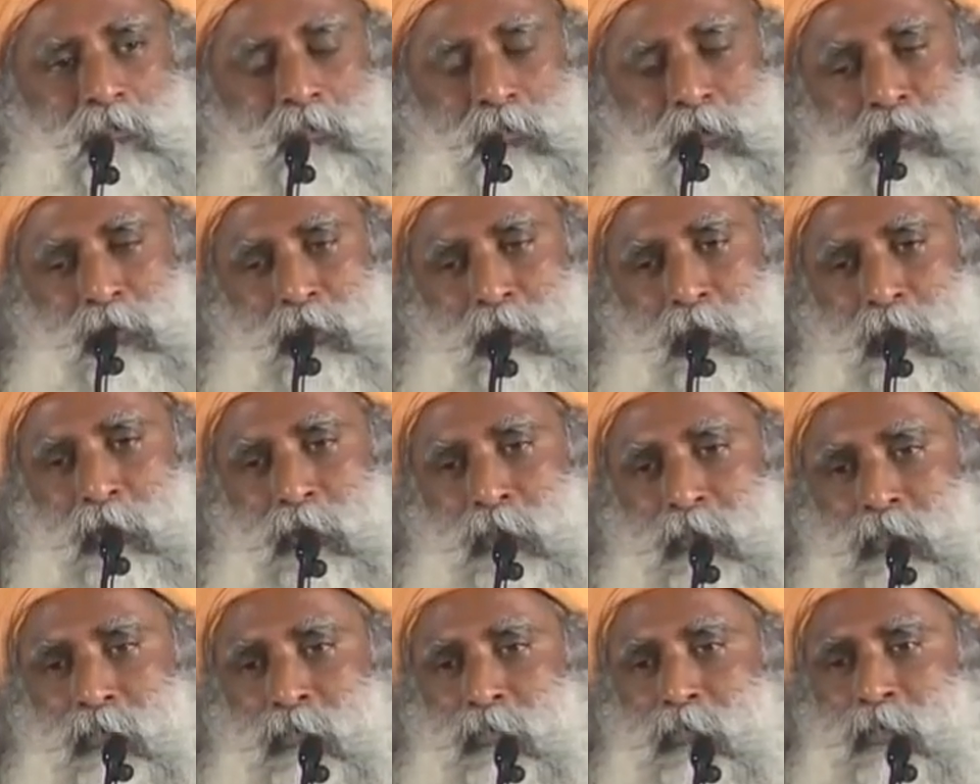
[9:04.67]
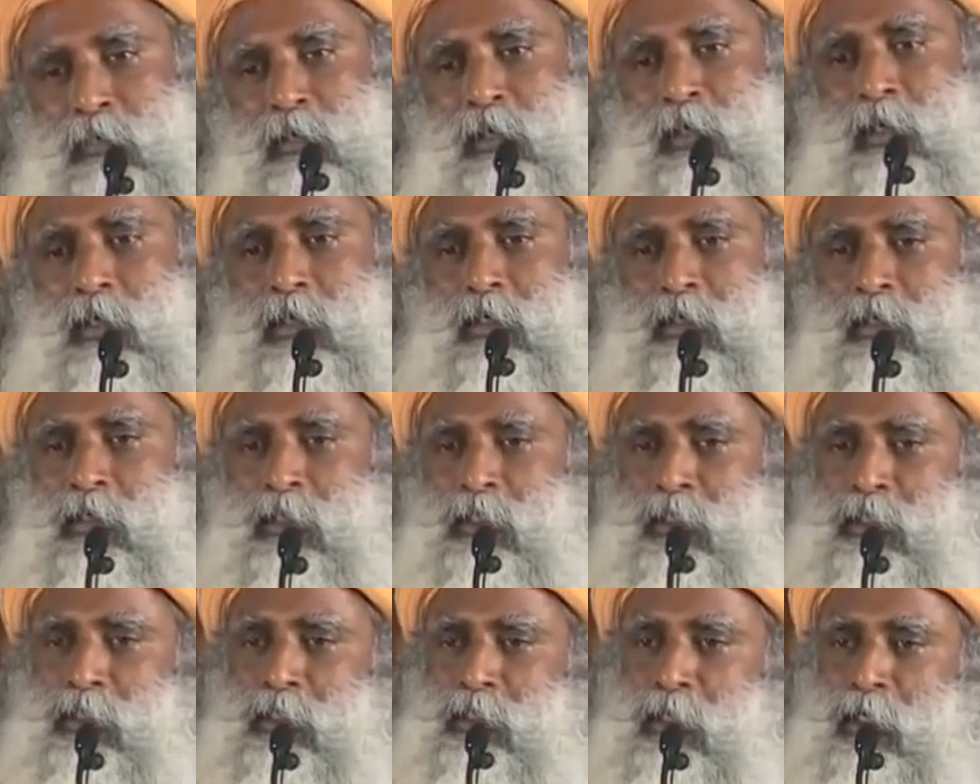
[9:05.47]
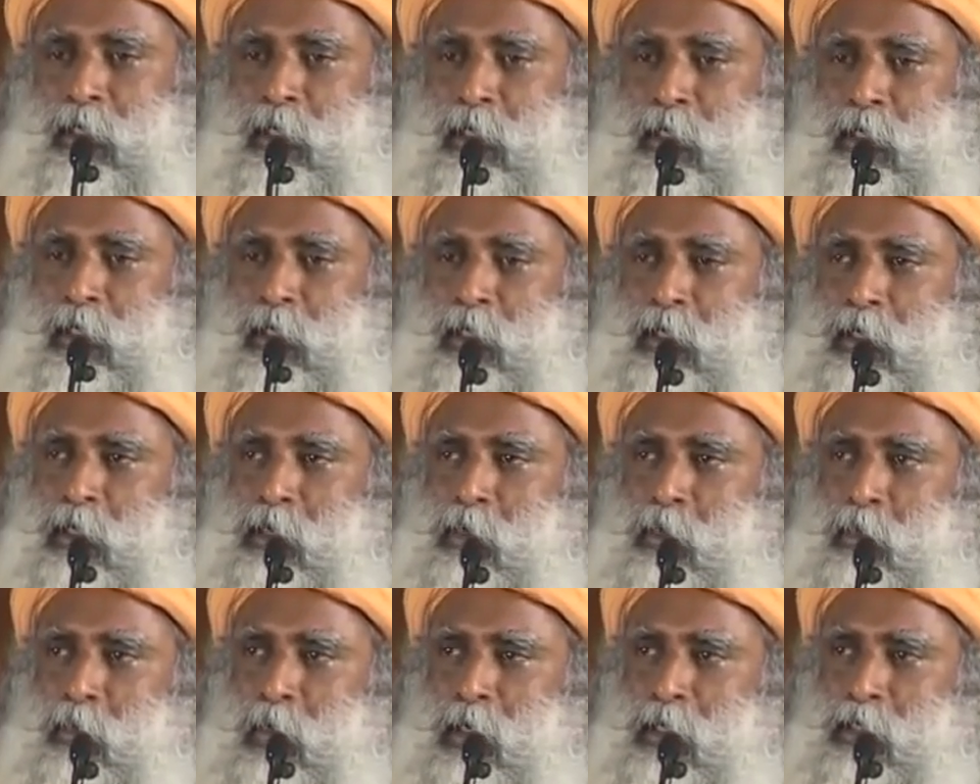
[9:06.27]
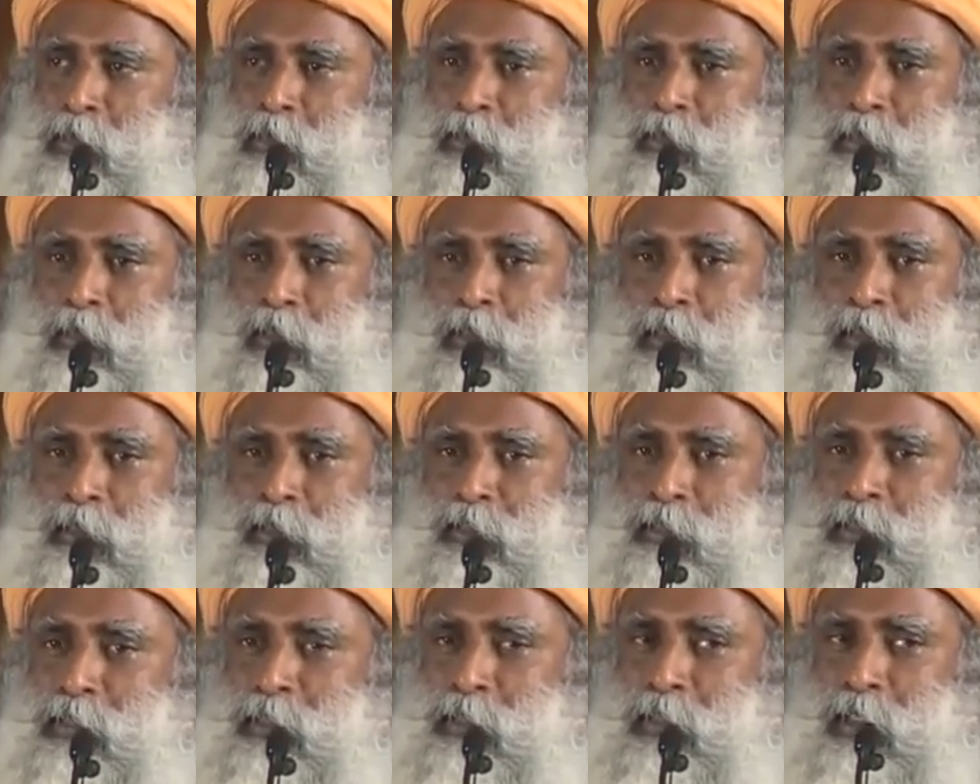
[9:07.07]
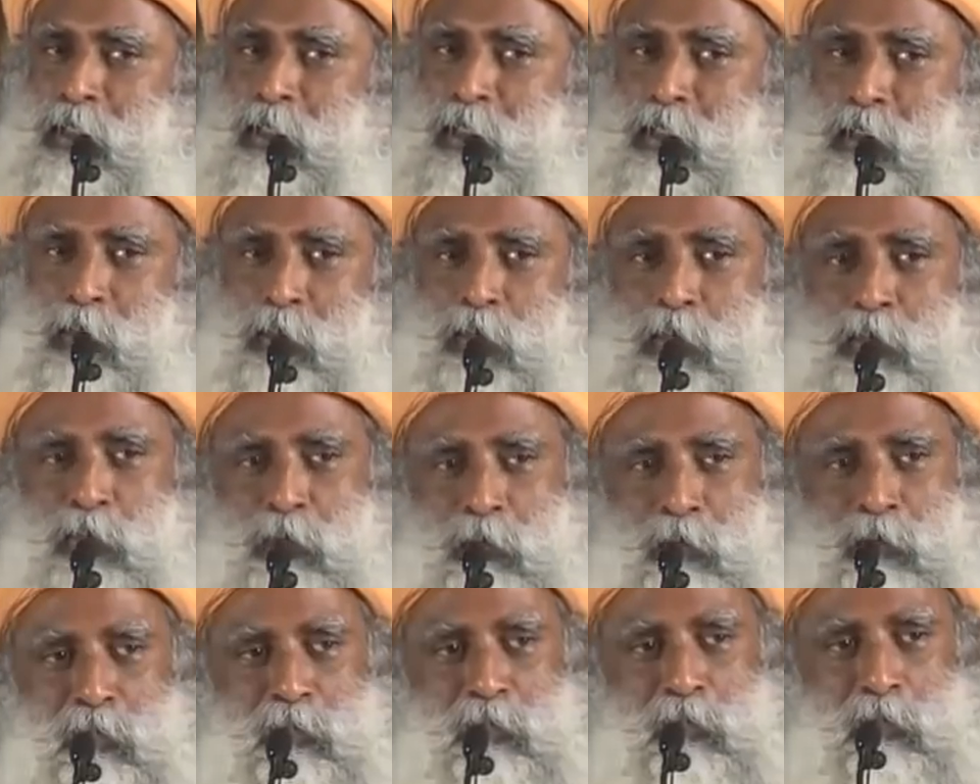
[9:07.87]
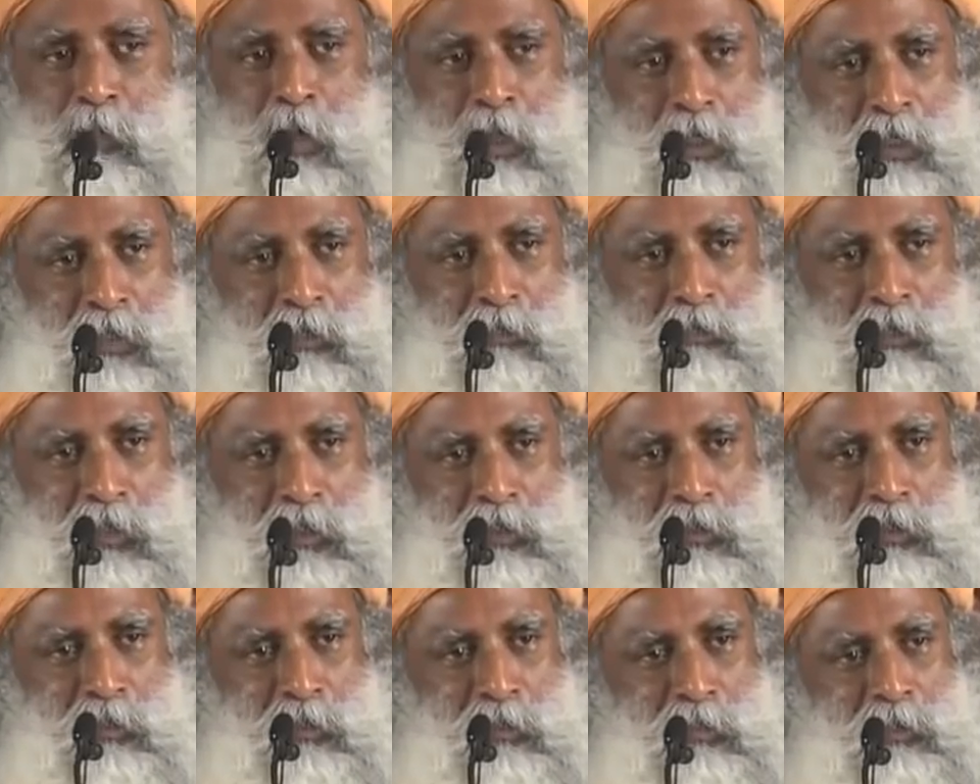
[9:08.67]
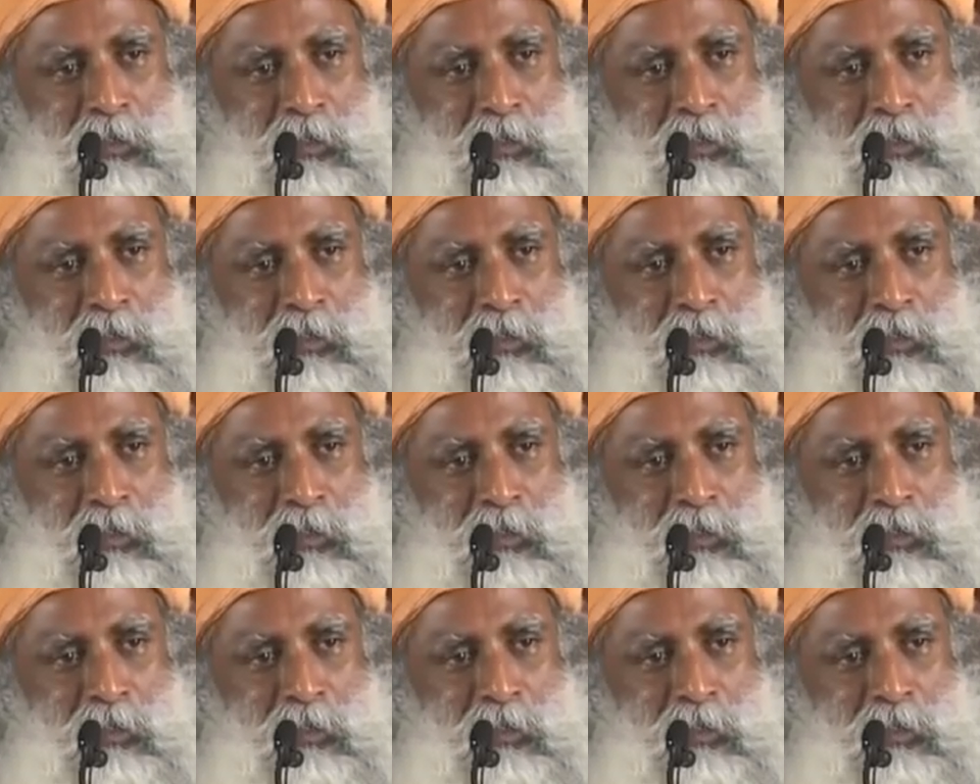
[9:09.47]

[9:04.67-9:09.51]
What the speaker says: So Krishna went to her, he knew what it means to